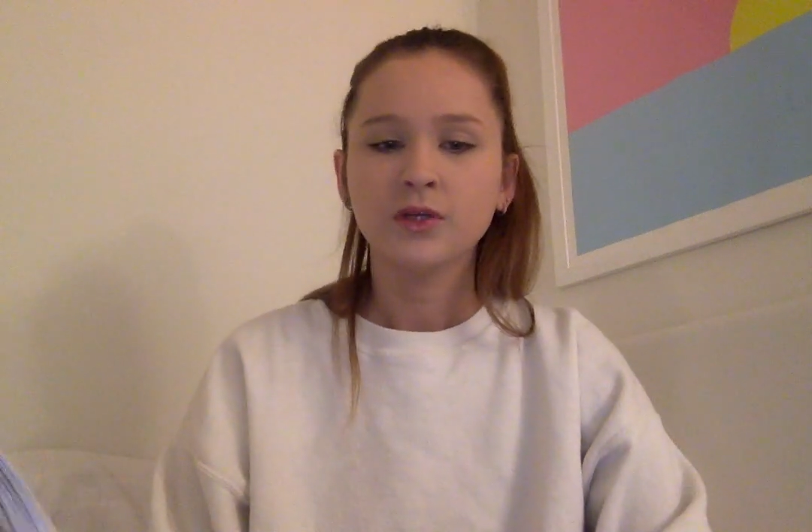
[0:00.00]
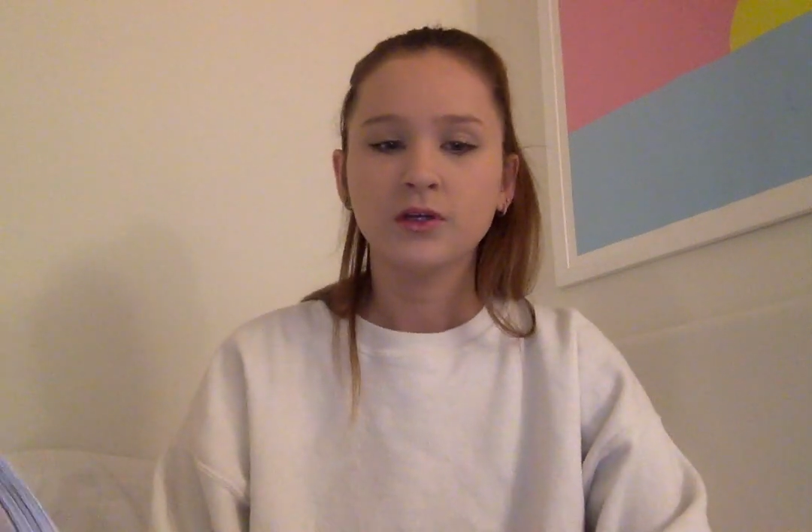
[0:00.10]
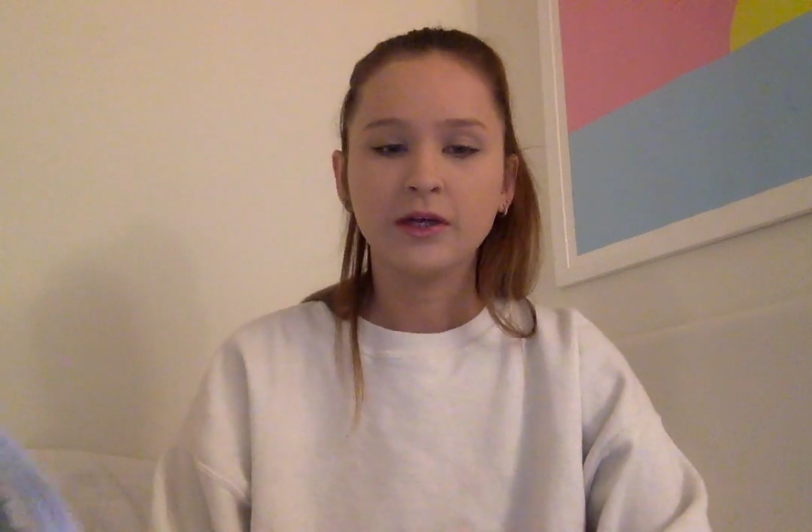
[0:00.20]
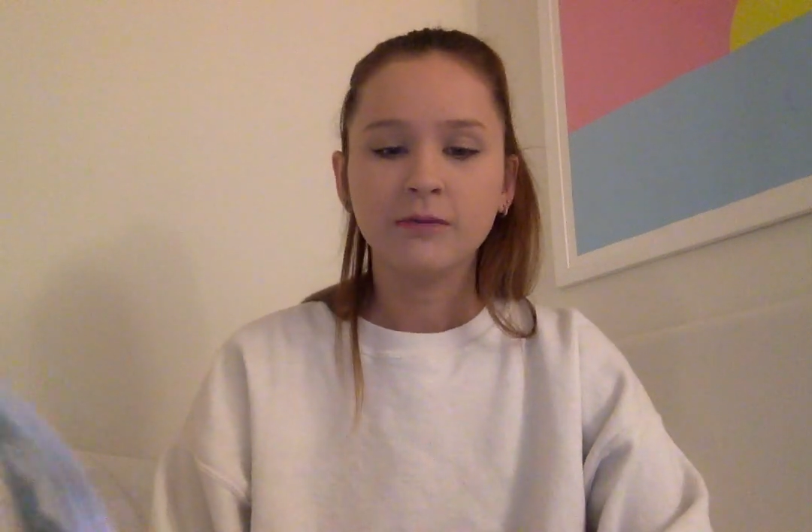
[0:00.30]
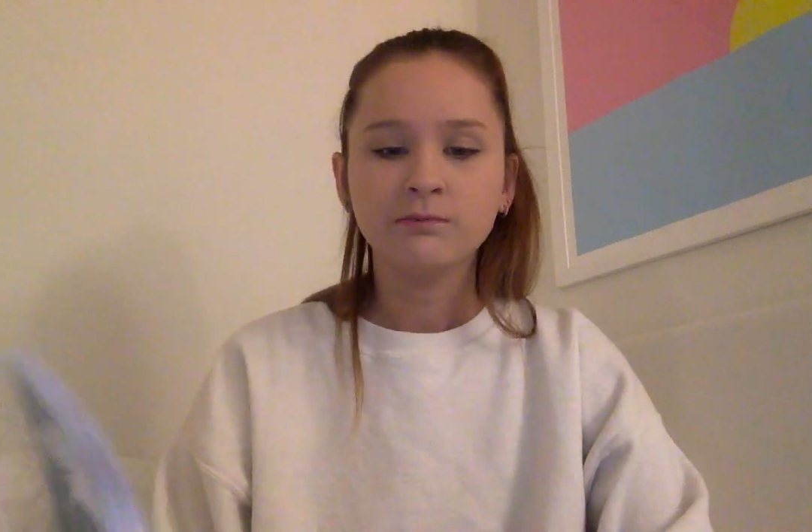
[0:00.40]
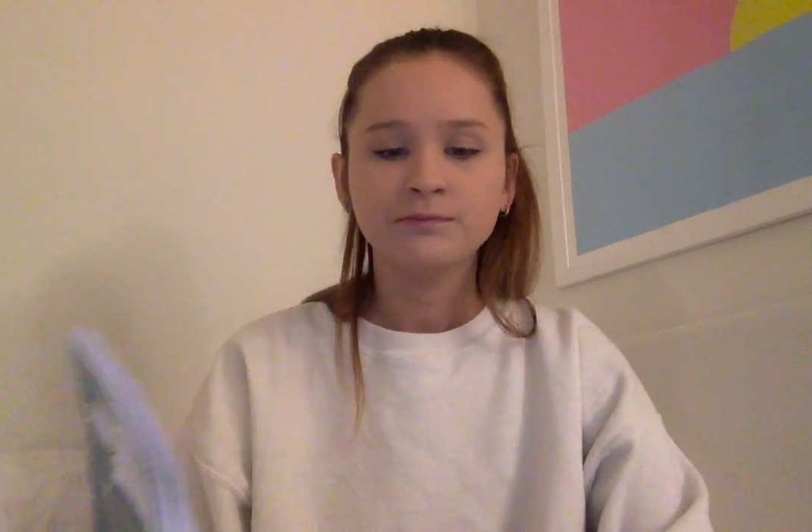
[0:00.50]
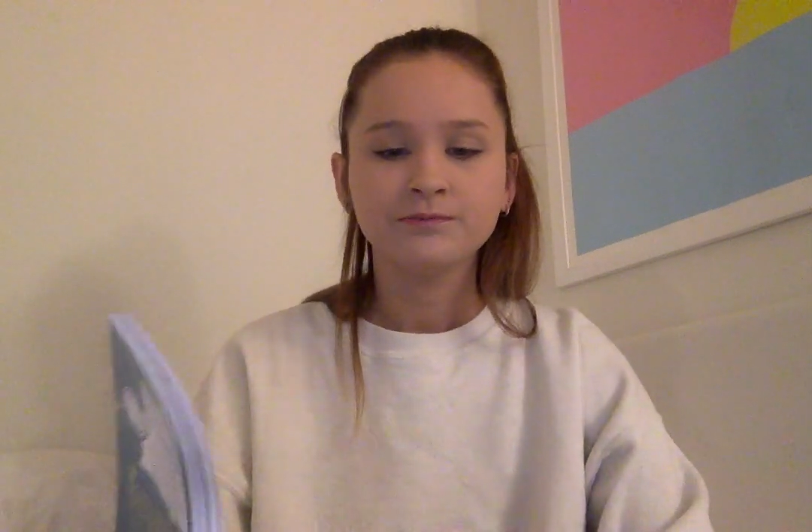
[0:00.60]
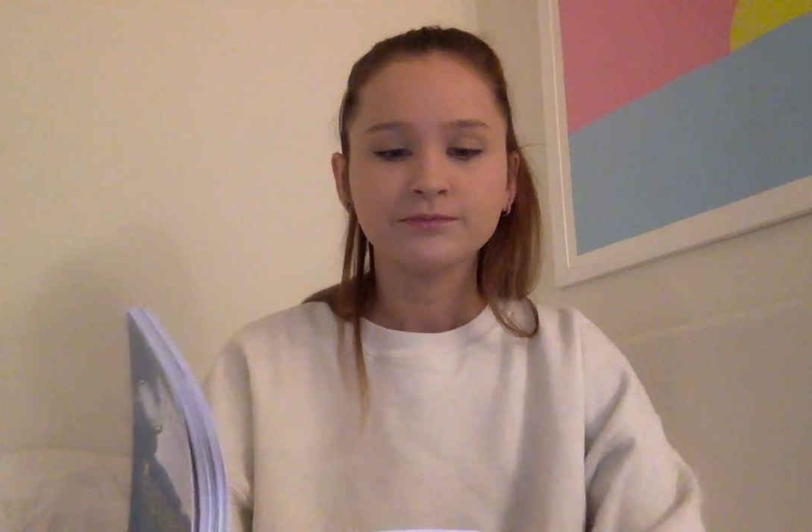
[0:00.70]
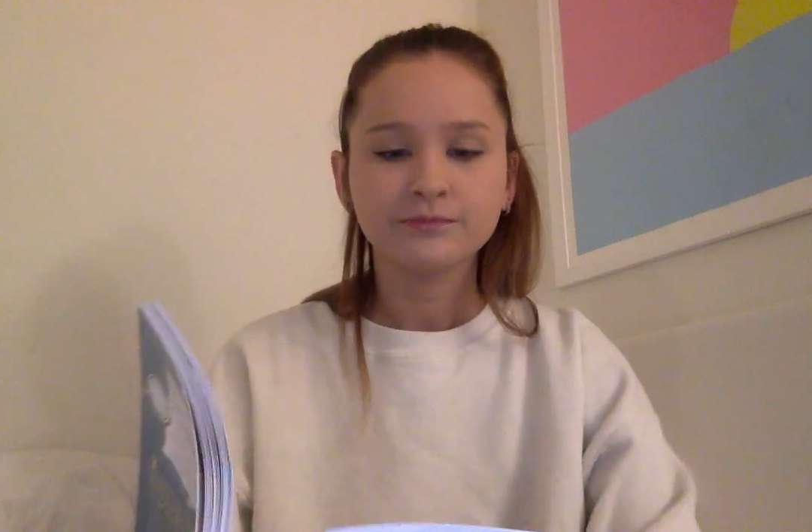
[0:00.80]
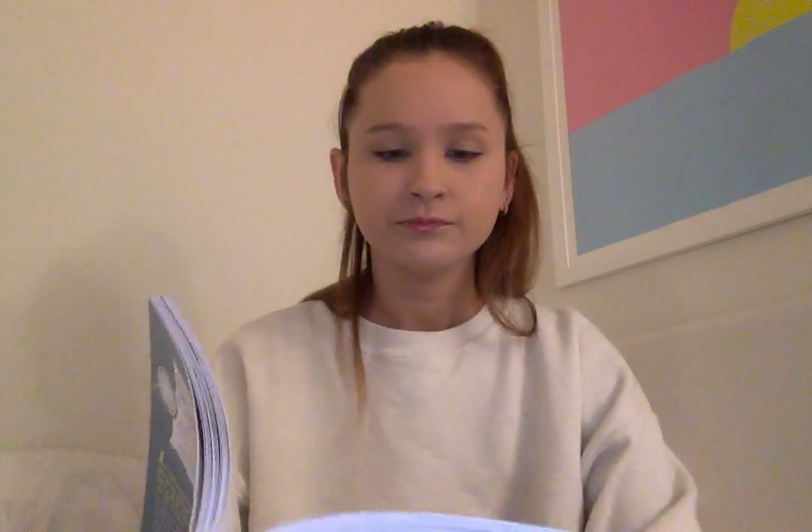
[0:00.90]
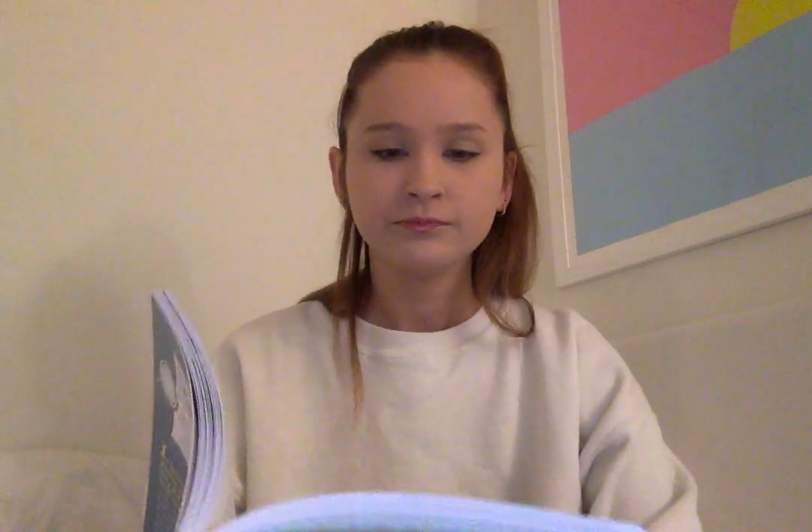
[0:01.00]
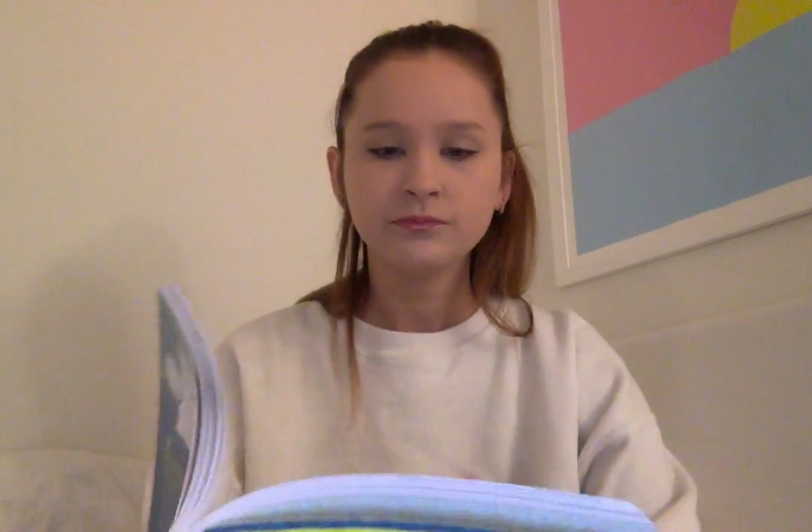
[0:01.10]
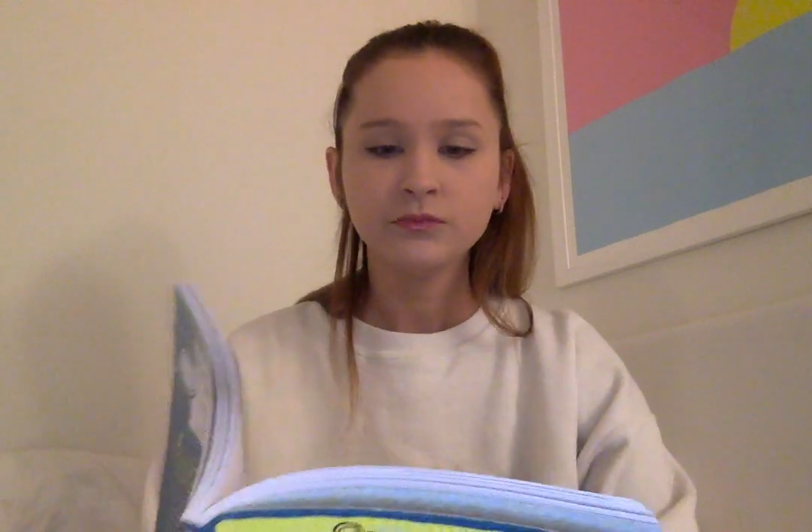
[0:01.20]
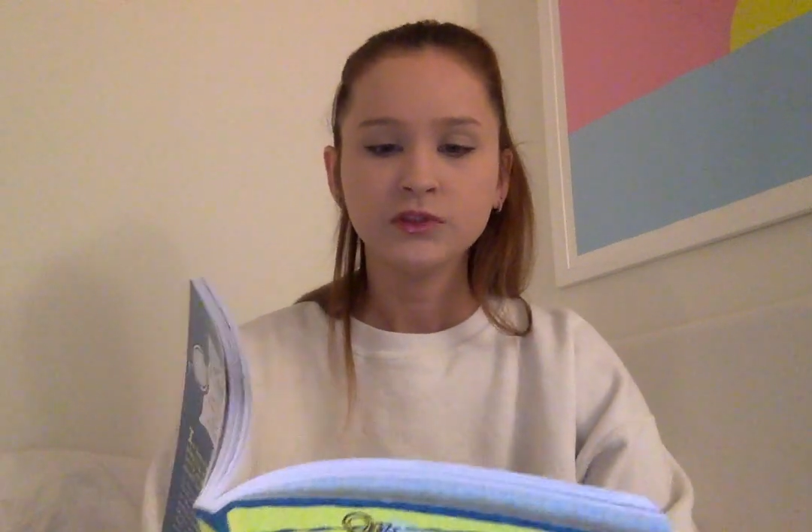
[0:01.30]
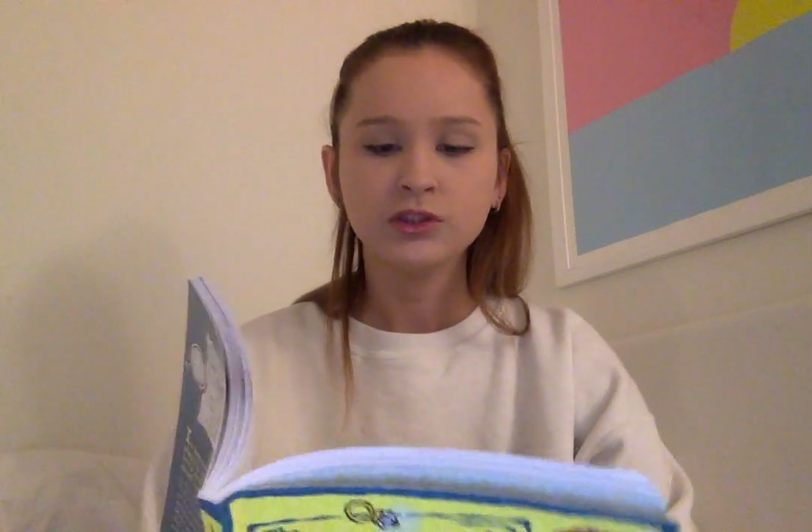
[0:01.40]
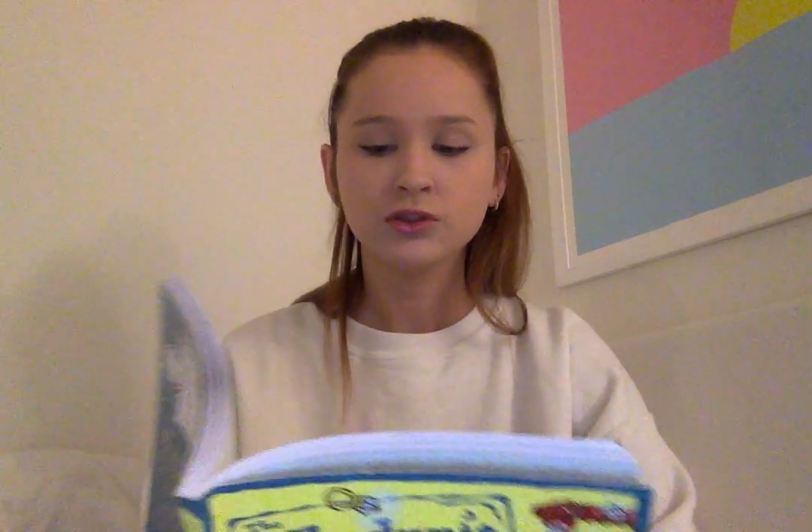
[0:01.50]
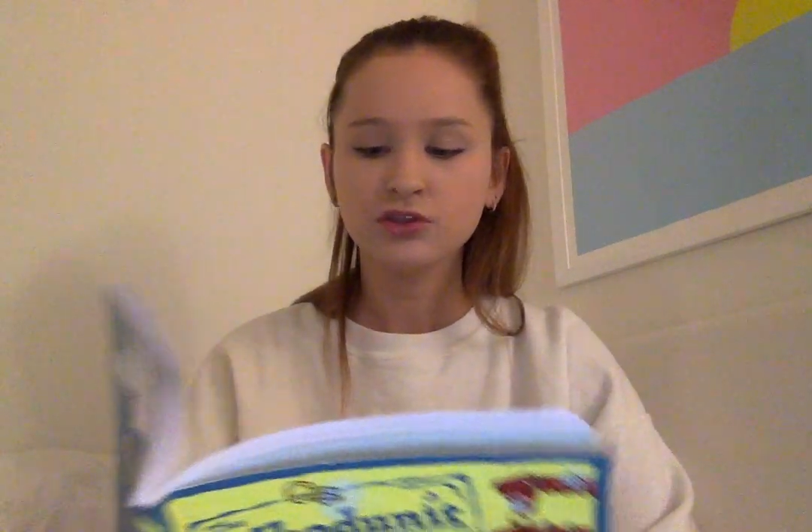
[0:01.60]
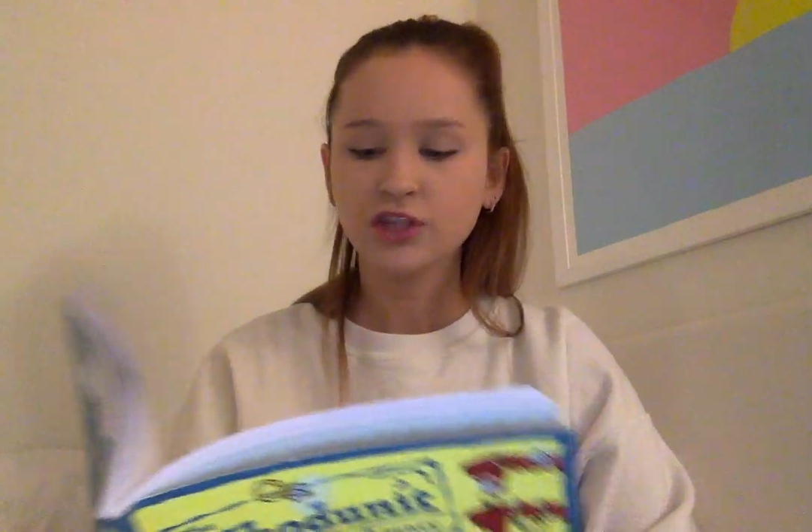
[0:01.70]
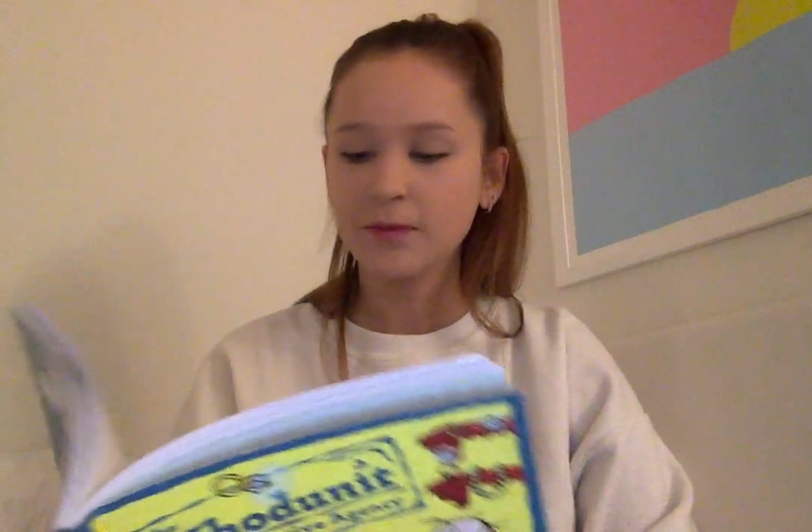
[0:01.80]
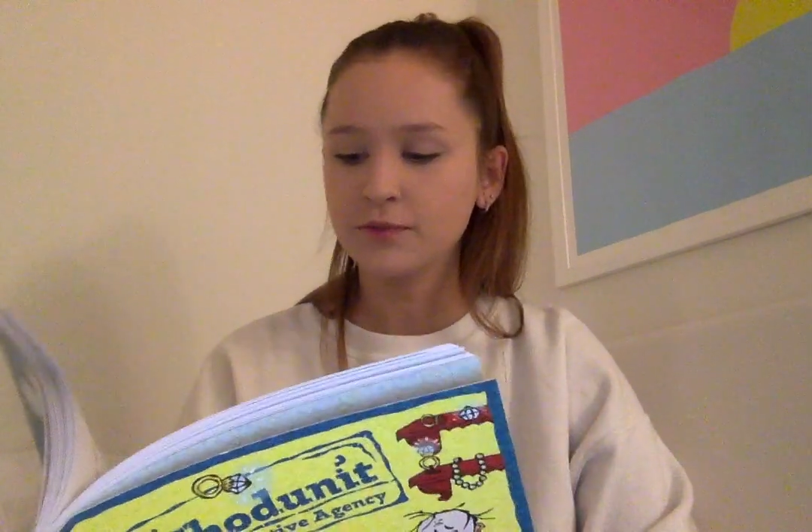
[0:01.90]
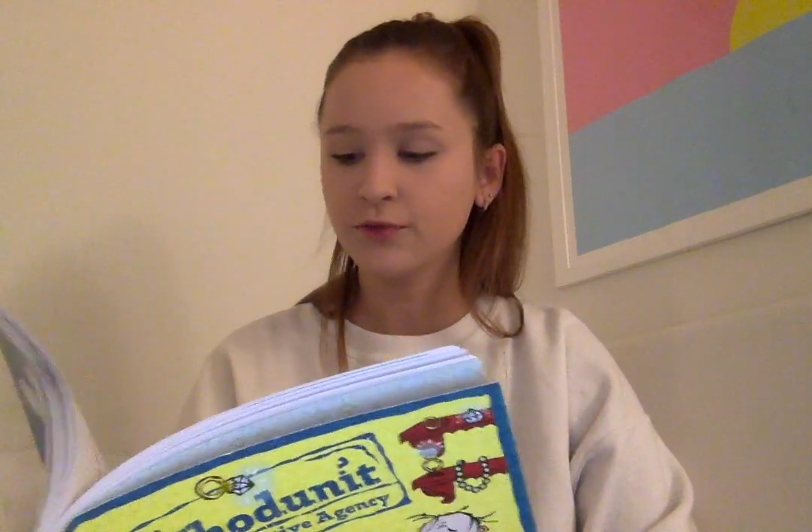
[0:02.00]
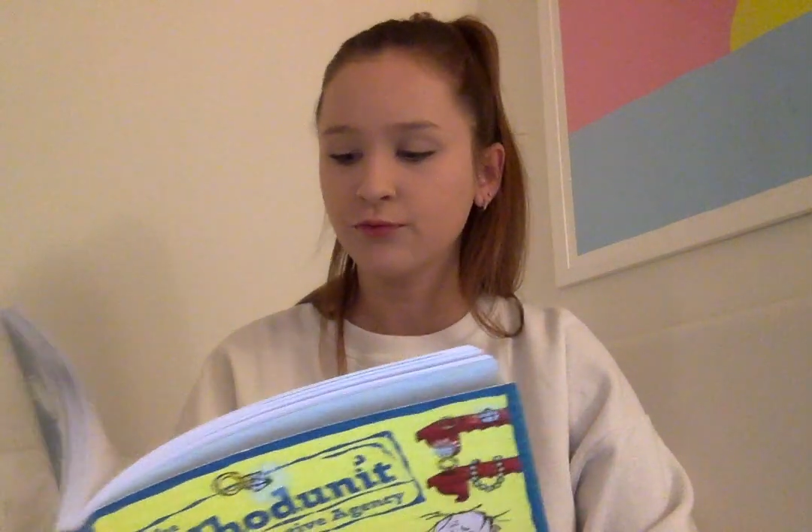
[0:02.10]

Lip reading: Okay, so chapter